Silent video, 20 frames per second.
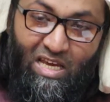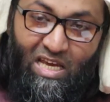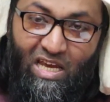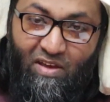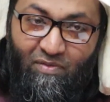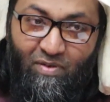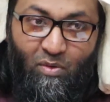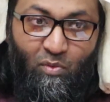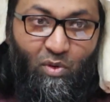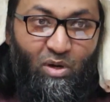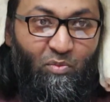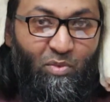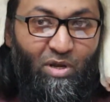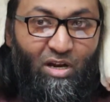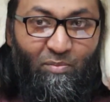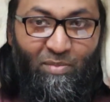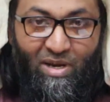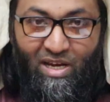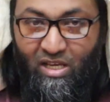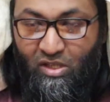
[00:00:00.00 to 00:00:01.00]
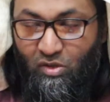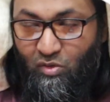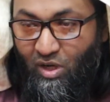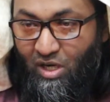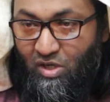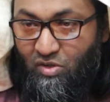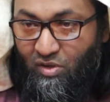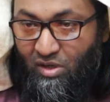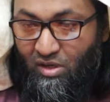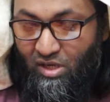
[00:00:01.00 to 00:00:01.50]
Even when we are making
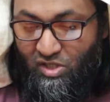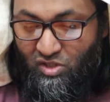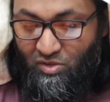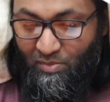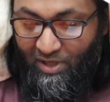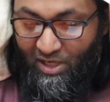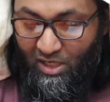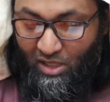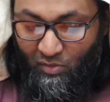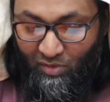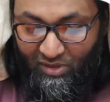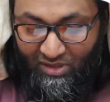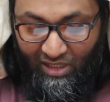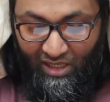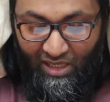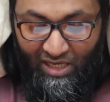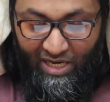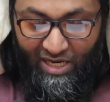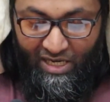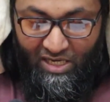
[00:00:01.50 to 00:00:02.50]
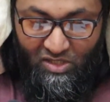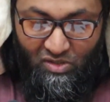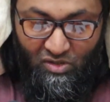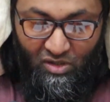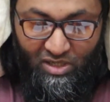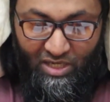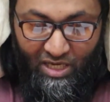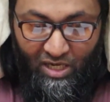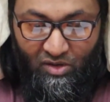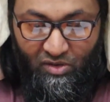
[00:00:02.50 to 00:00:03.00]
dua to Allah subhanahu wa ta'ala, it is
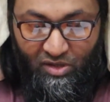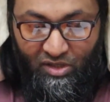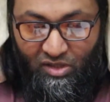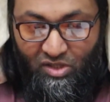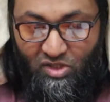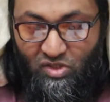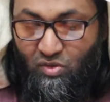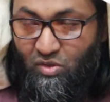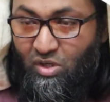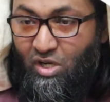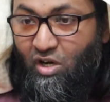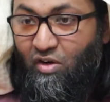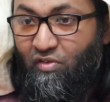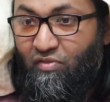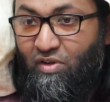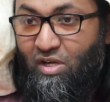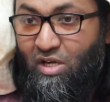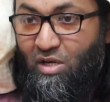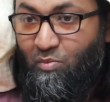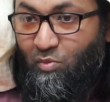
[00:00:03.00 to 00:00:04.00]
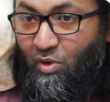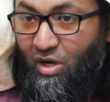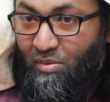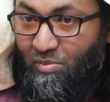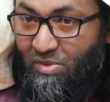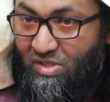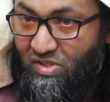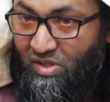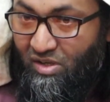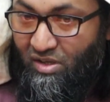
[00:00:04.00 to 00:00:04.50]
not according to the sunnah of
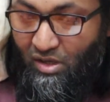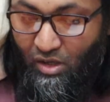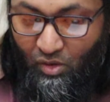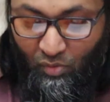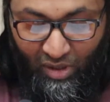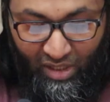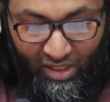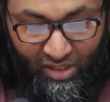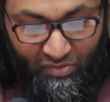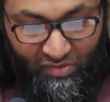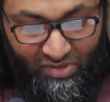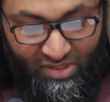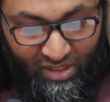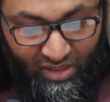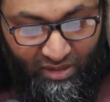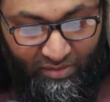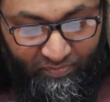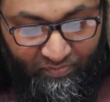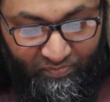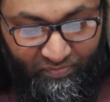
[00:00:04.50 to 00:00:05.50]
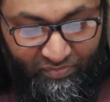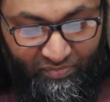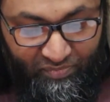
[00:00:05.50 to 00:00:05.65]
Muhammad sallallahu alayhi wa sallam.